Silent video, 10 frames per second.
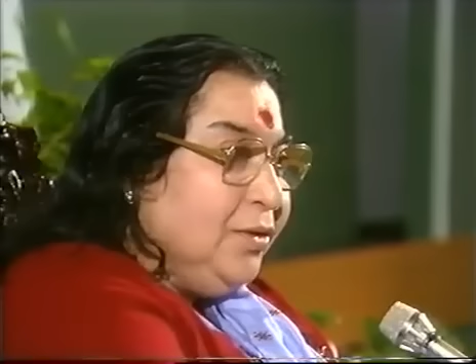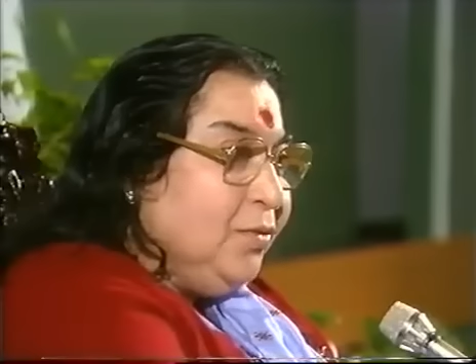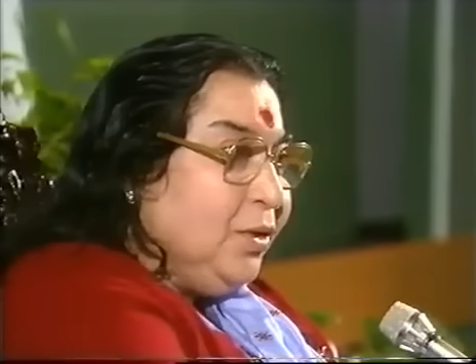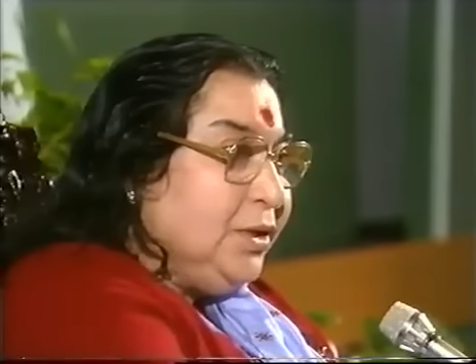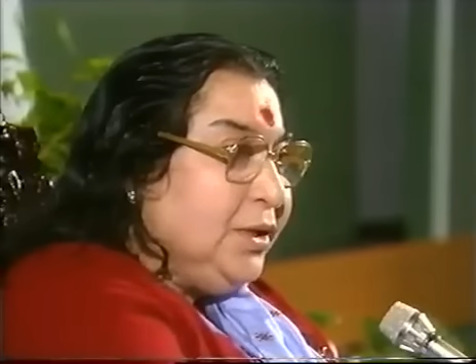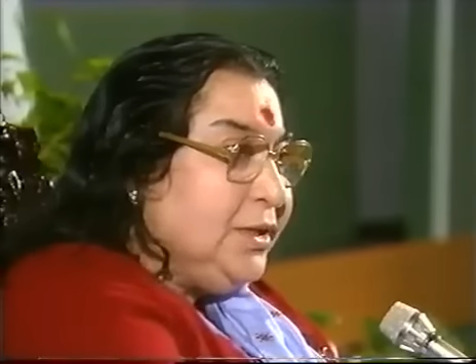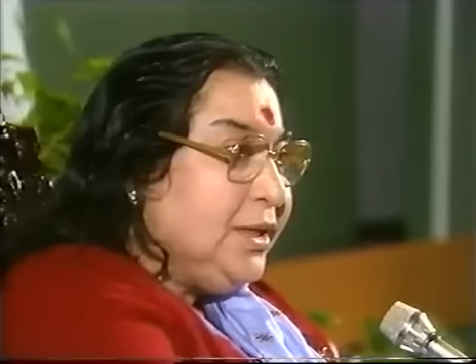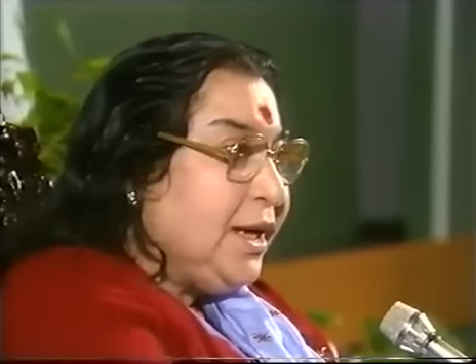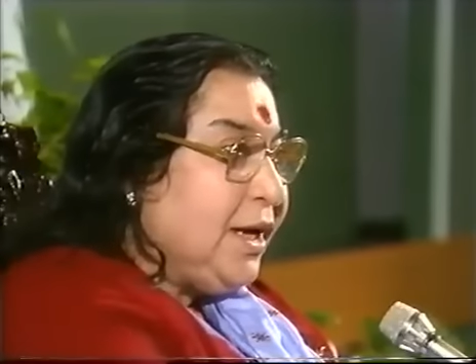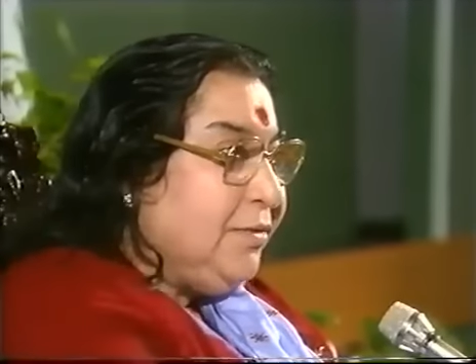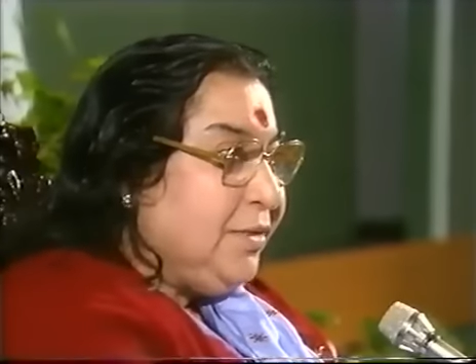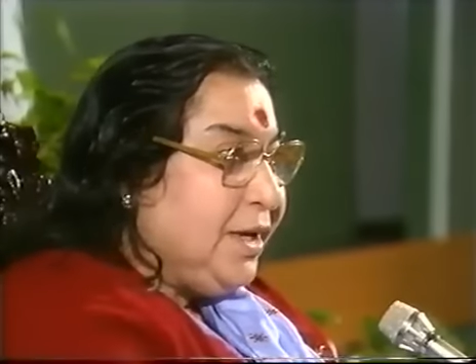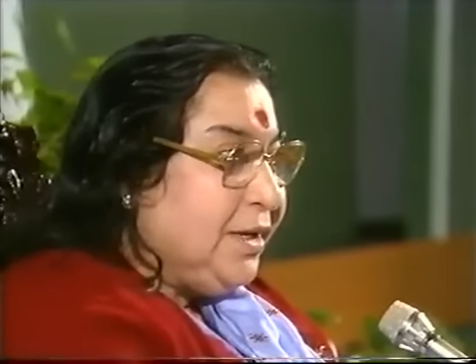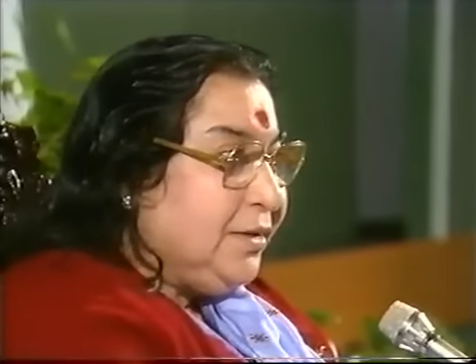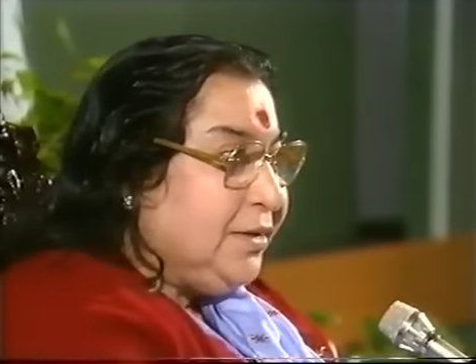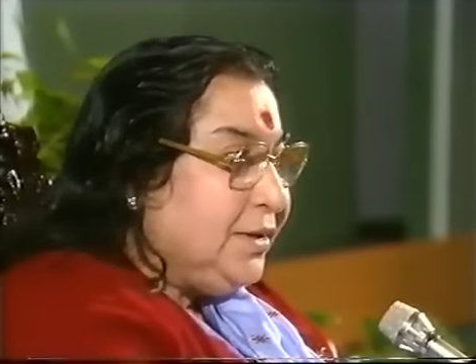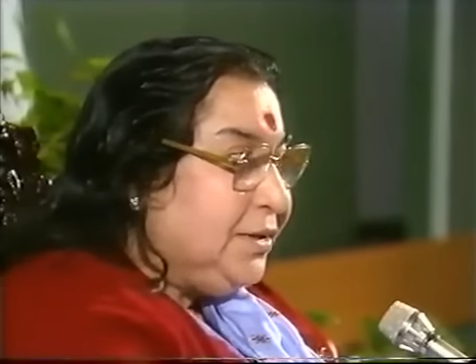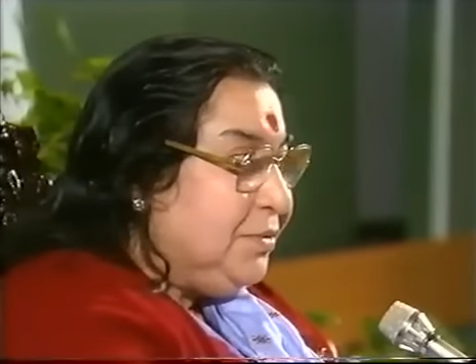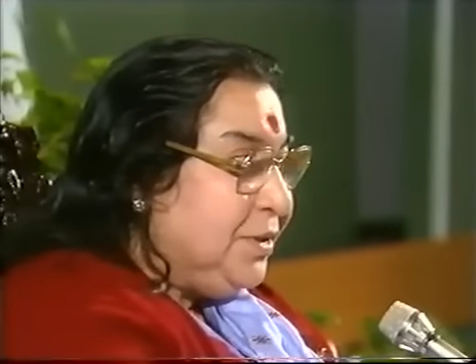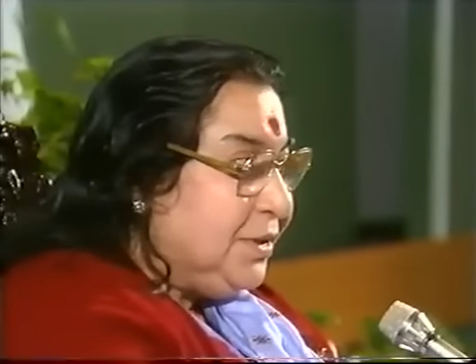Now the water has arrived at
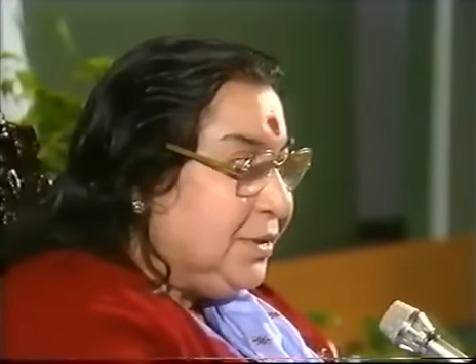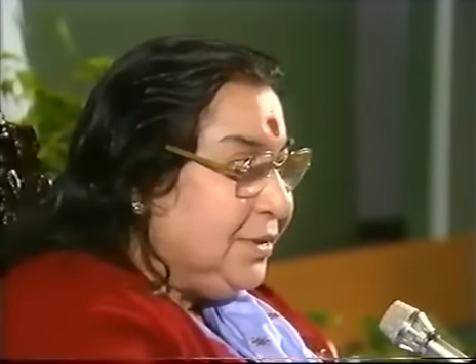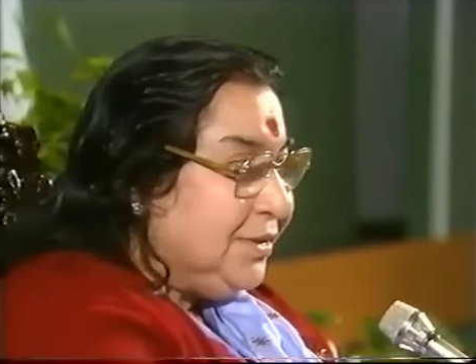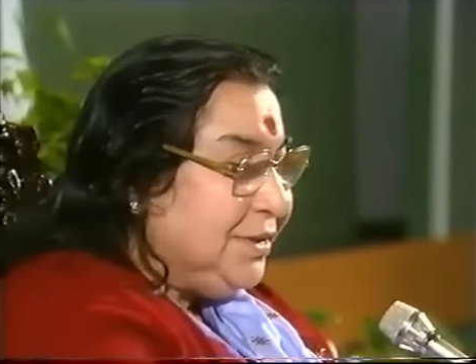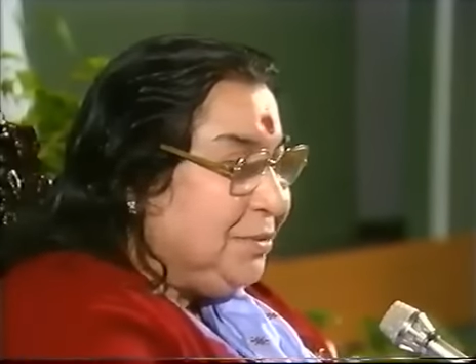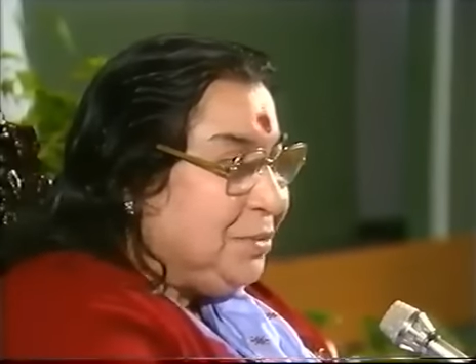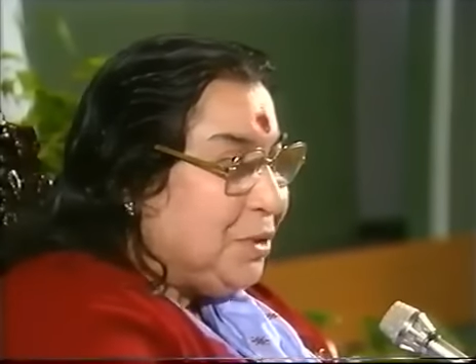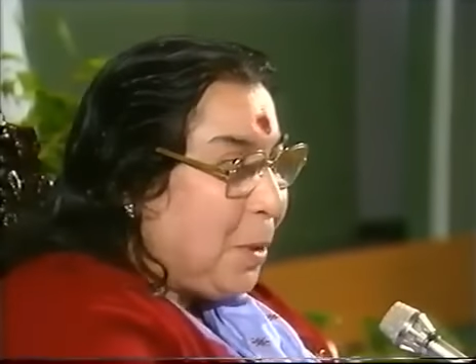30 feet deep.